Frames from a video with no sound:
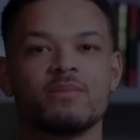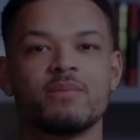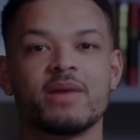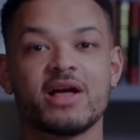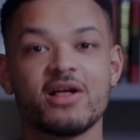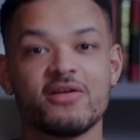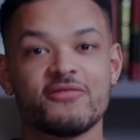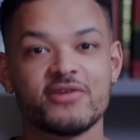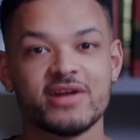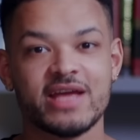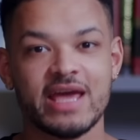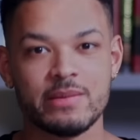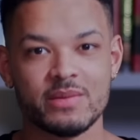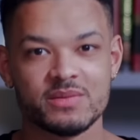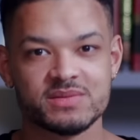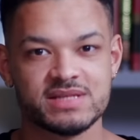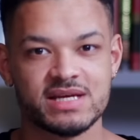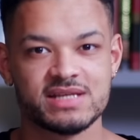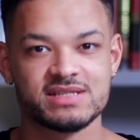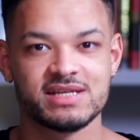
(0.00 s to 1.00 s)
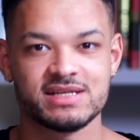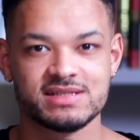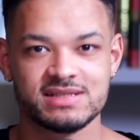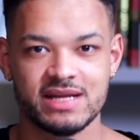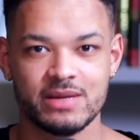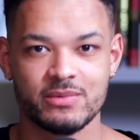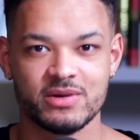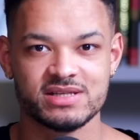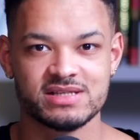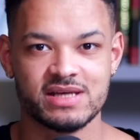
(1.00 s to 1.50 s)
My girlfriend came upstairs
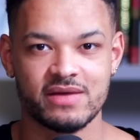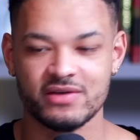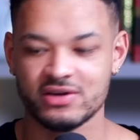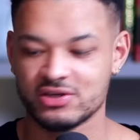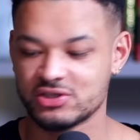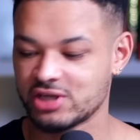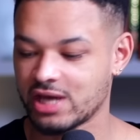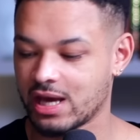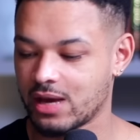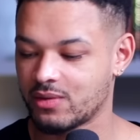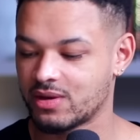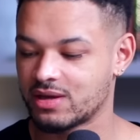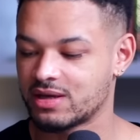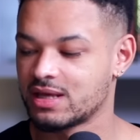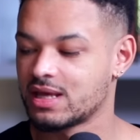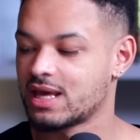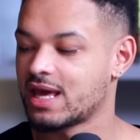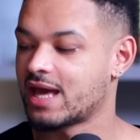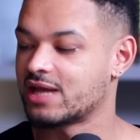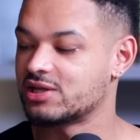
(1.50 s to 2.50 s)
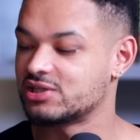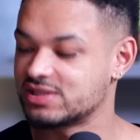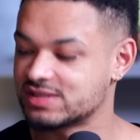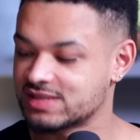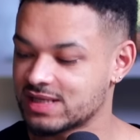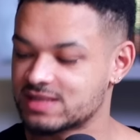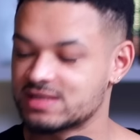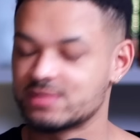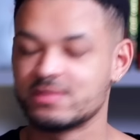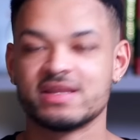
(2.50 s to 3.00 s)
yesterday when I was having a shower and she
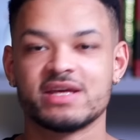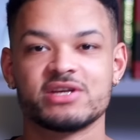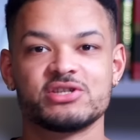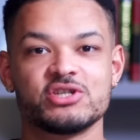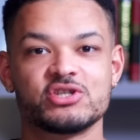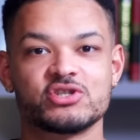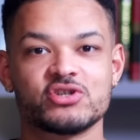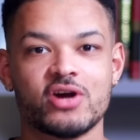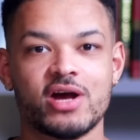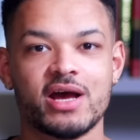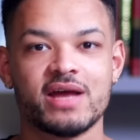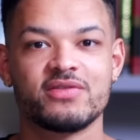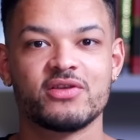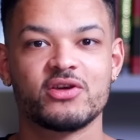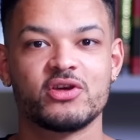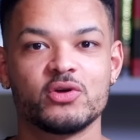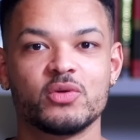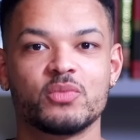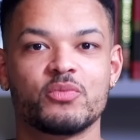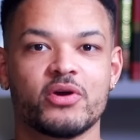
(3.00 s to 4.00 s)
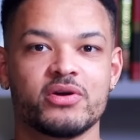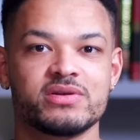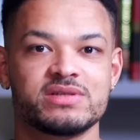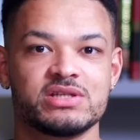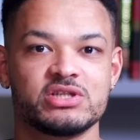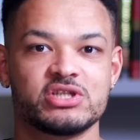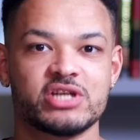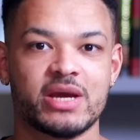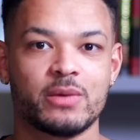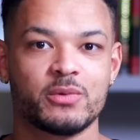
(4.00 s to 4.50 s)
said to me that she tried the Huel protein
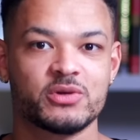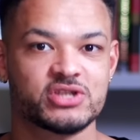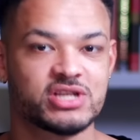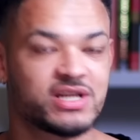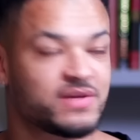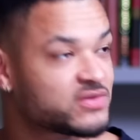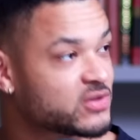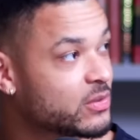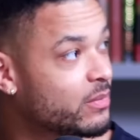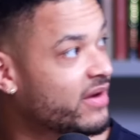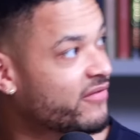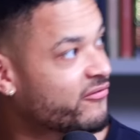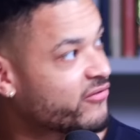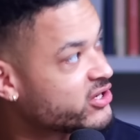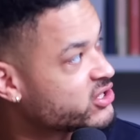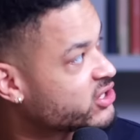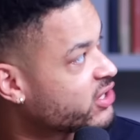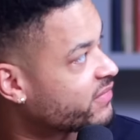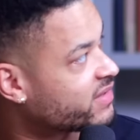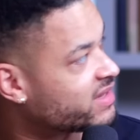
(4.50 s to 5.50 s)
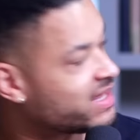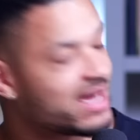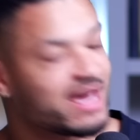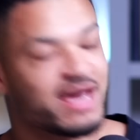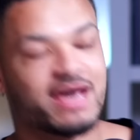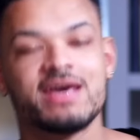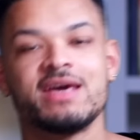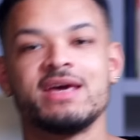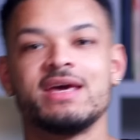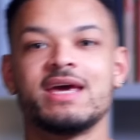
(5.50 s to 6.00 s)
shake, which lives on my fridge over
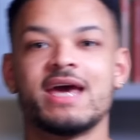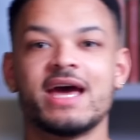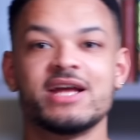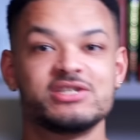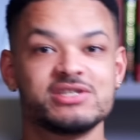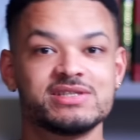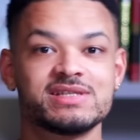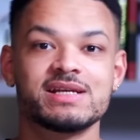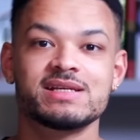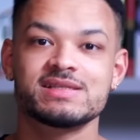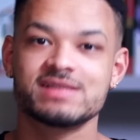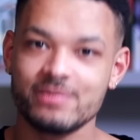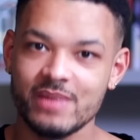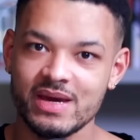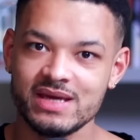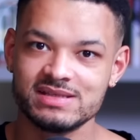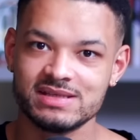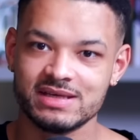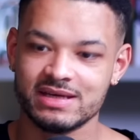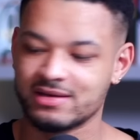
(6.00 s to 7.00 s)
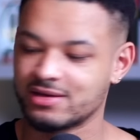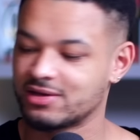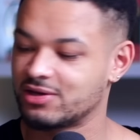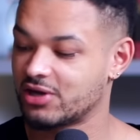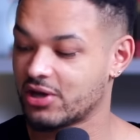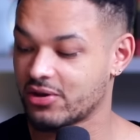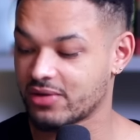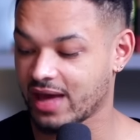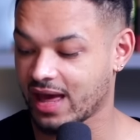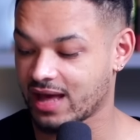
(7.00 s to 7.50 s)
there. And she said it's amazing.
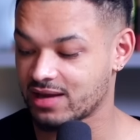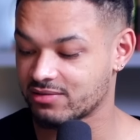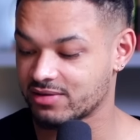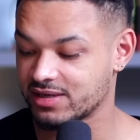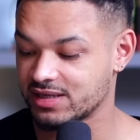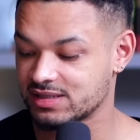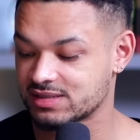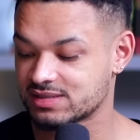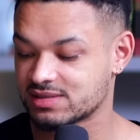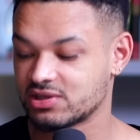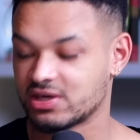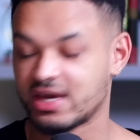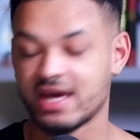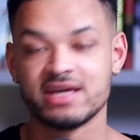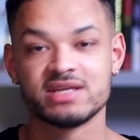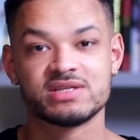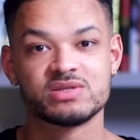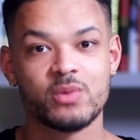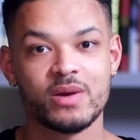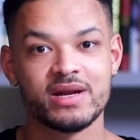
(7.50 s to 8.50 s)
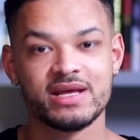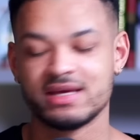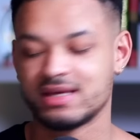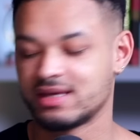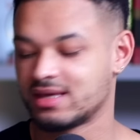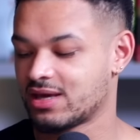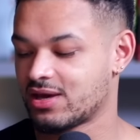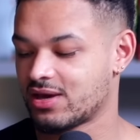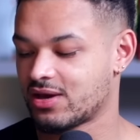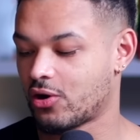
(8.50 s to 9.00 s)
Low calories, you get your
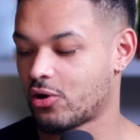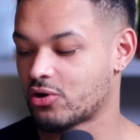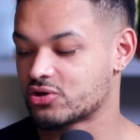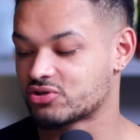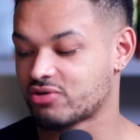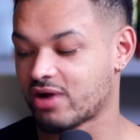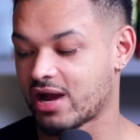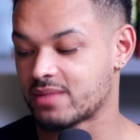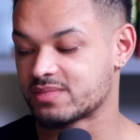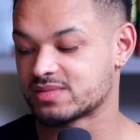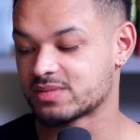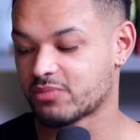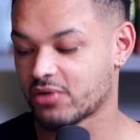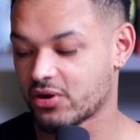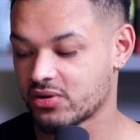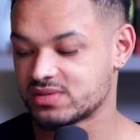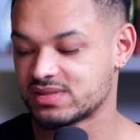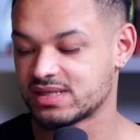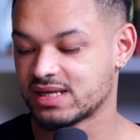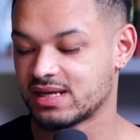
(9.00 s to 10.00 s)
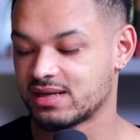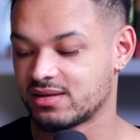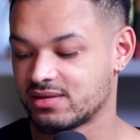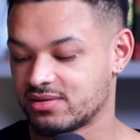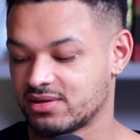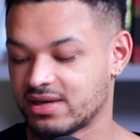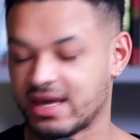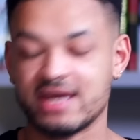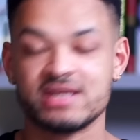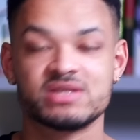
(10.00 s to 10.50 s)
20 odd grams of protein,
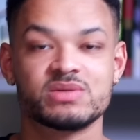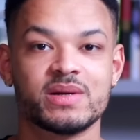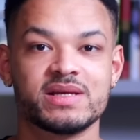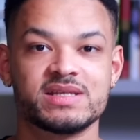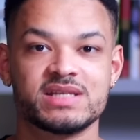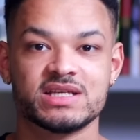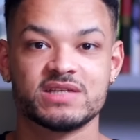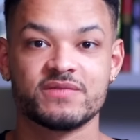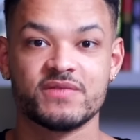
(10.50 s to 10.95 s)
you get your 26